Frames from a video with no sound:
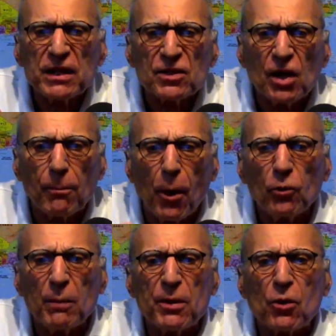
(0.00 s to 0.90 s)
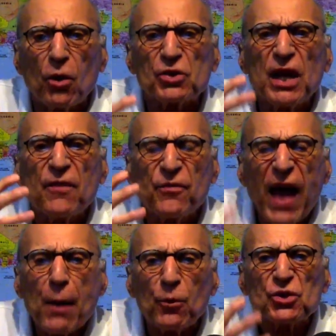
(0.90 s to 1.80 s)
this up only because
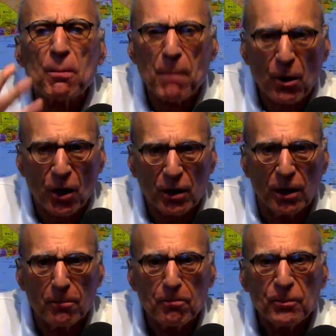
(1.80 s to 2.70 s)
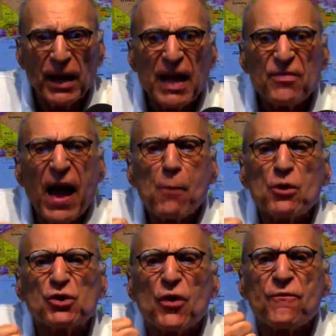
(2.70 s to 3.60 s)
that was America. That
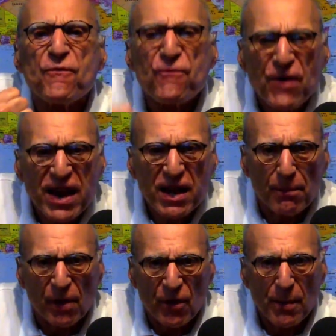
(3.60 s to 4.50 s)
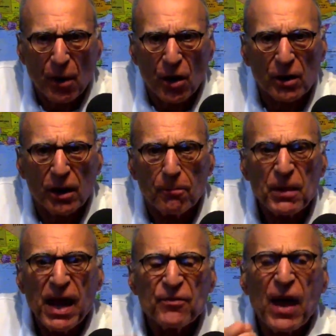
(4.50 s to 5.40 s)
was the freedom of America.
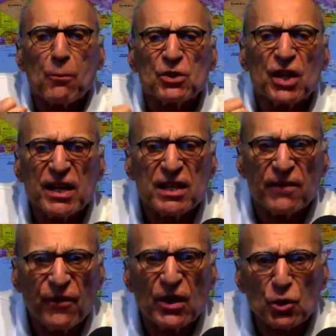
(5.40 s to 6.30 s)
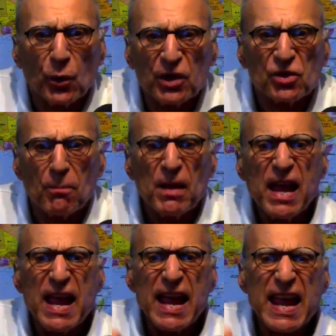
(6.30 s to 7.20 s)
That was individualism.
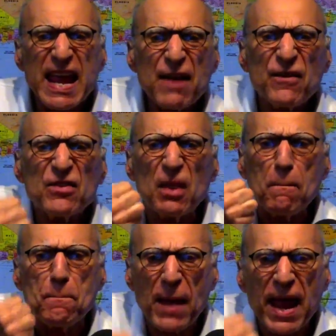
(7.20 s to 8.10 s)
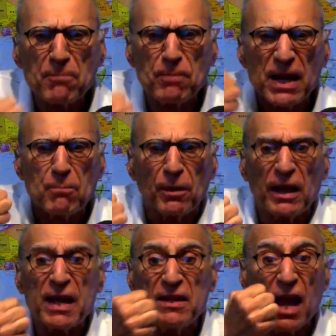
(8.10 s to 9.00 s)
Even the bad people,
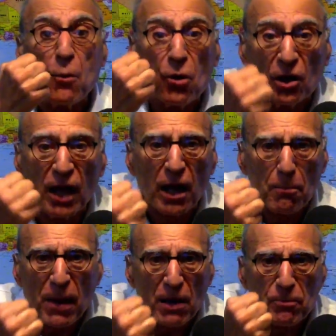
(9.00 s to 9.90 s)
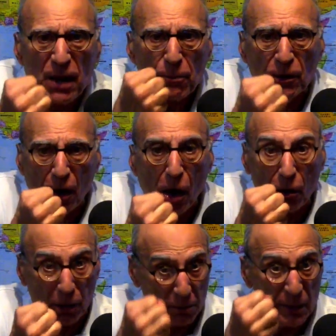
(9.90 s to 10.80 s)
and there were a lot of bad people in
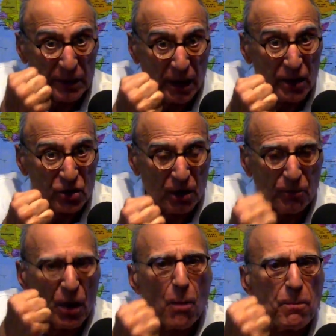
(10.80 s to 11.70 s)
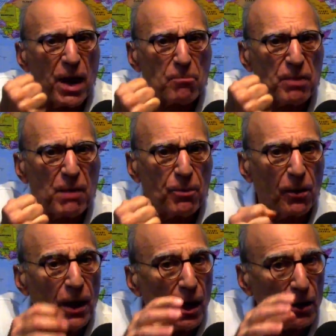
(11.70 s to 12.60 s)
Harlem. Let me tell you something. There were bad people.
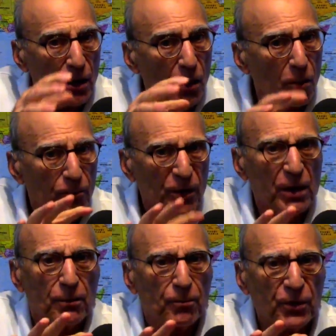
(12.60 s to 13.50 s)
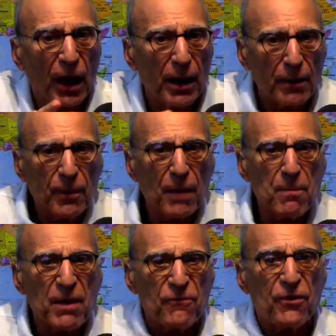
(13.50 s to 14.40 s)
I
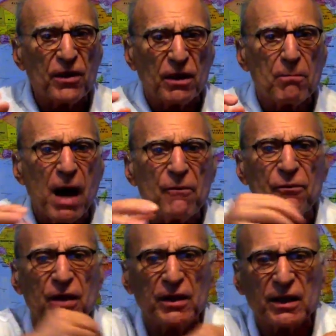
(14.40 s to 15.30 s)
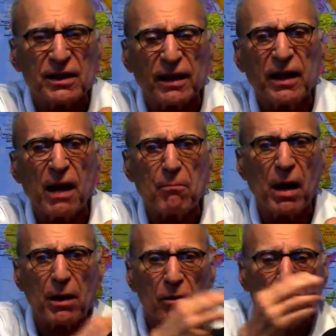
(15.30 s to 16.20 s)
make fun of the mafia and things like that,
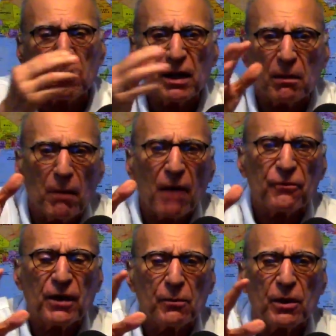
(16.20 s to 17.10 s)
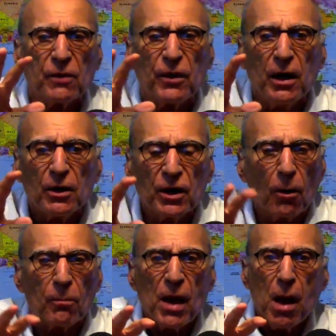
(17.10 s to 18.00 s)
my uncle being the mafia, whatever,
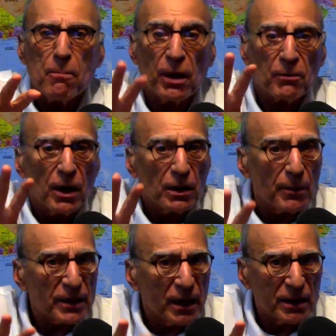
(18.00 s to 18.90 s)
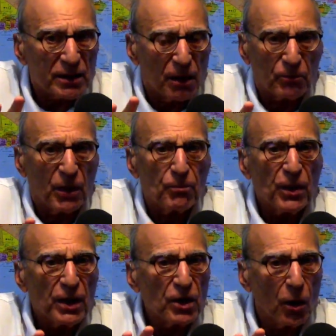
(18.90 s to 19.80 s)
But let me tell you something.
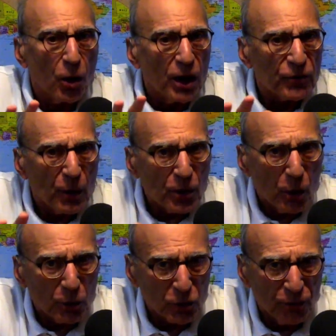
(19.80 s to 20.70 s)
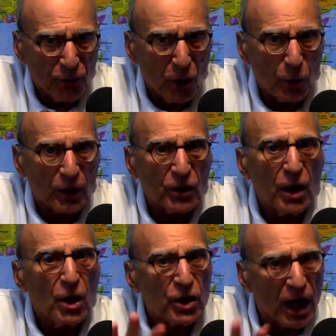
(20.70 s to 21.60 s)
There were no one to fool with.
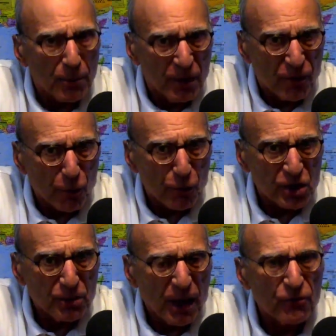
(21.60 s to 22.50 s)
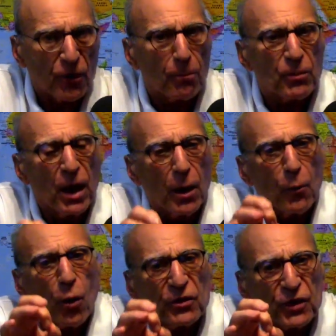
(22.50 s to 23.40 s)
You had to be very respectful. And
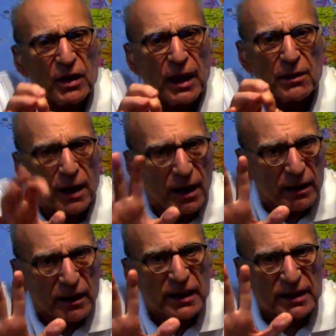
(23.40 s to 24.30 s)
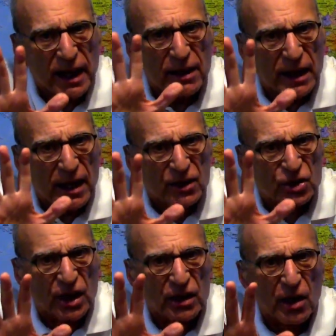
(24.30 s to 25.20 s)
one thing that at least they
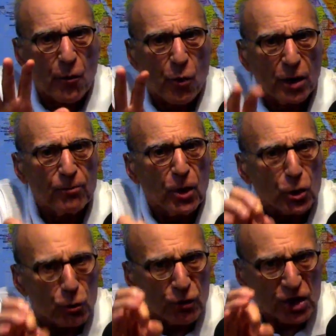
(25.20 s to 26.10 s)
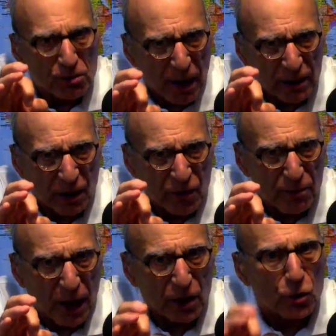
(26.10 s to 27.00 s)
instill in everyone, you respect
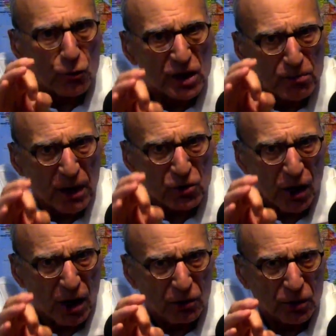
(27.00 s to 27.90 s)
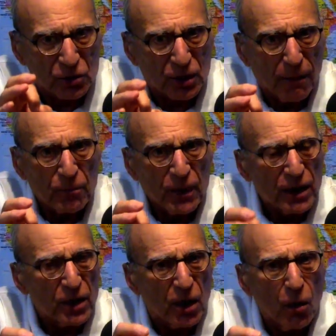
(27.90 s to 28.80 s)
everybody. You respect your elders,
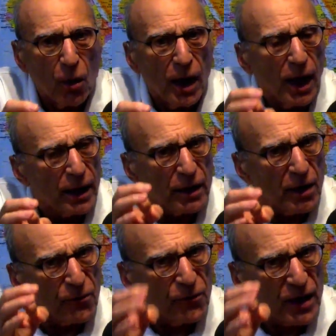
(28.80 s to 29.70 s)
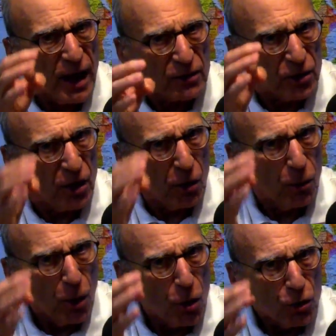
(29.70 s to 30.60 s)
And you never forget,
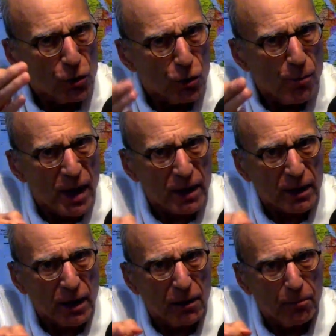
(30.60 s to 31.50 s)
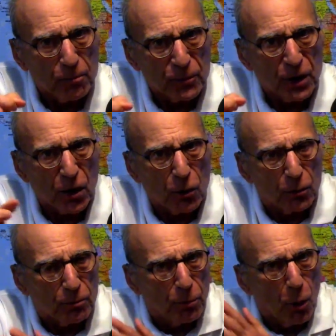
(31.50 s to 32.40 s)
you make,
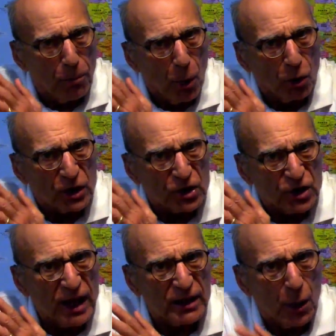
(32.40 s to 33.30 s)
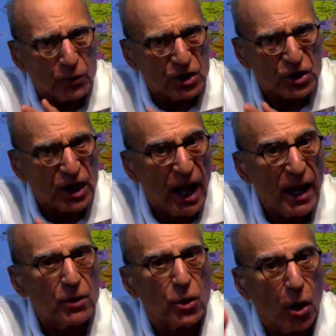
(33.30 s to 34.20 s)
poor Paulie stand there with this
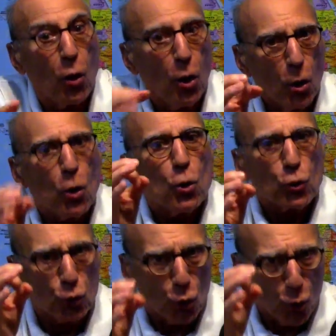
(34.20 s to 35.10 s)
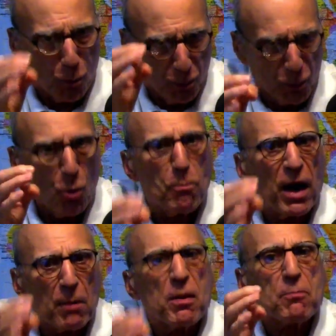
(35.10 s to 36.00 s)
cane, you
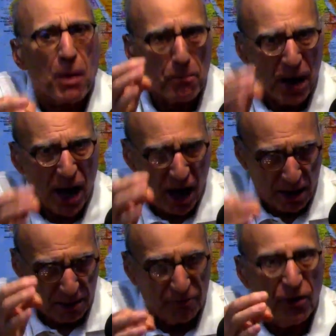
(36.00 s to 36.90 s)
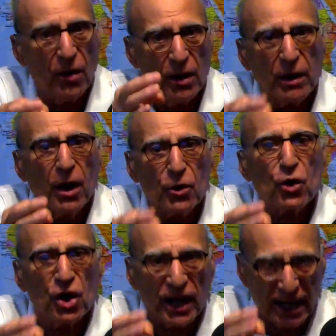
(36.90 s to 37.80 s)
better be prepared. You're
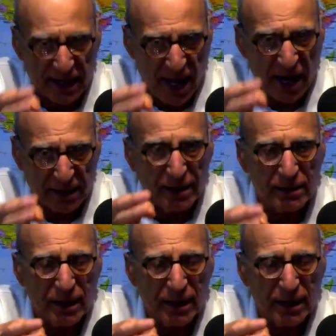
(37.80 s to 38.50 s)
going to get kicked,